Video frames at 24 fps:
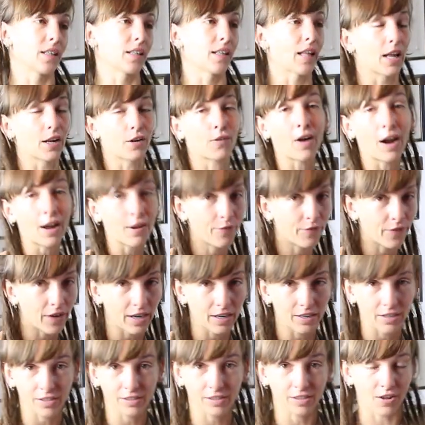and like craft
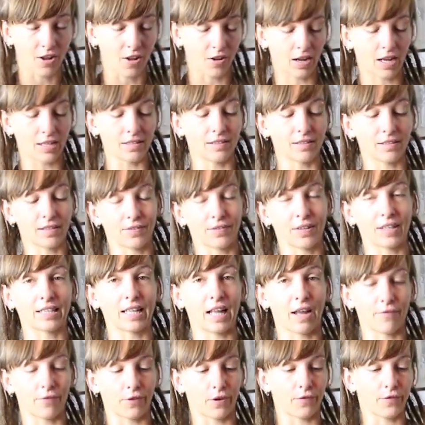fairs and all kinds of stuff like
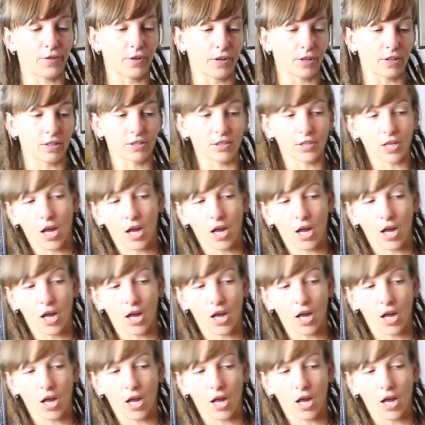that for a few years.